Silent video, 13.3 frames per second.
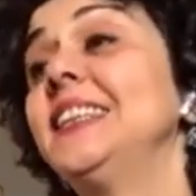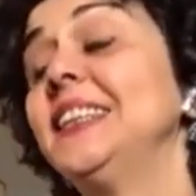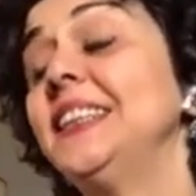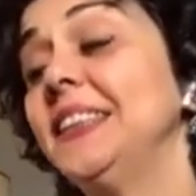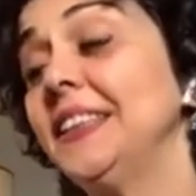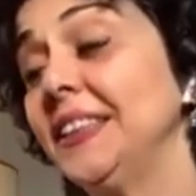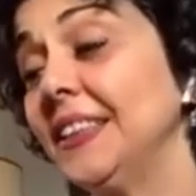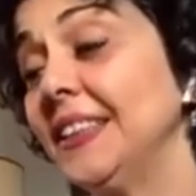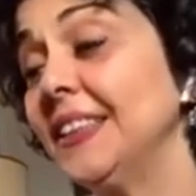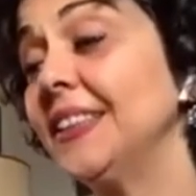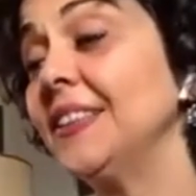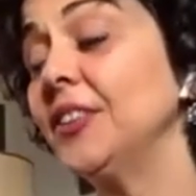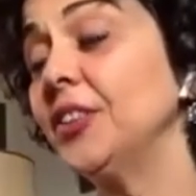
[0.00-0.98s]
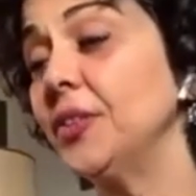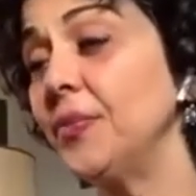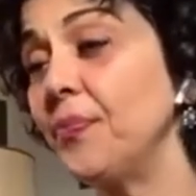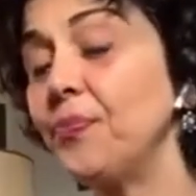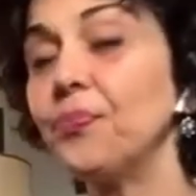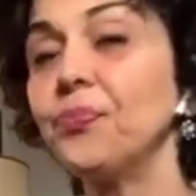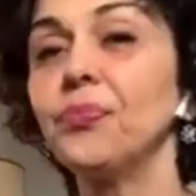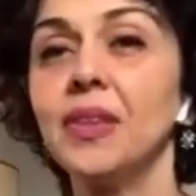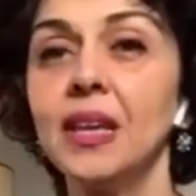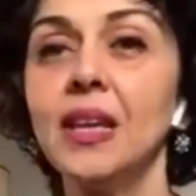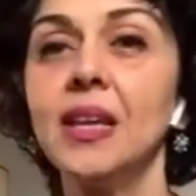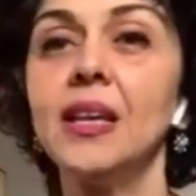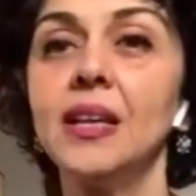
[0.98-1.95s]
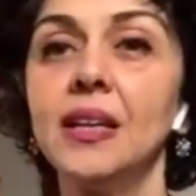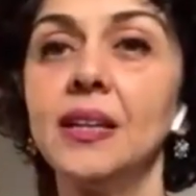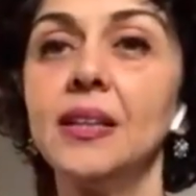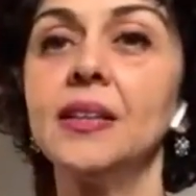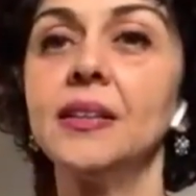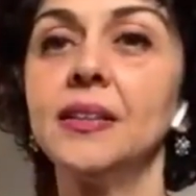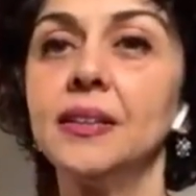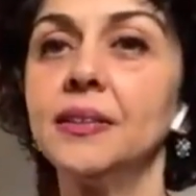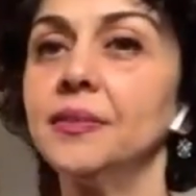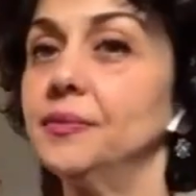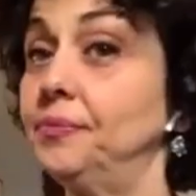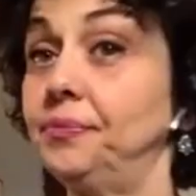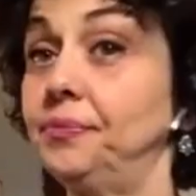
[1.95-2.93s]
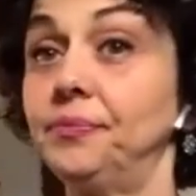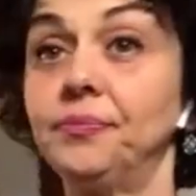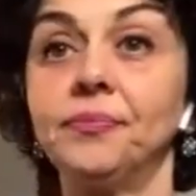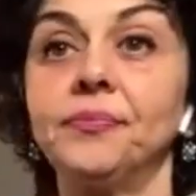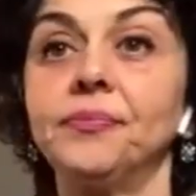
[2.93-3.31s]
We're in the midst of this crazy corona pandemic.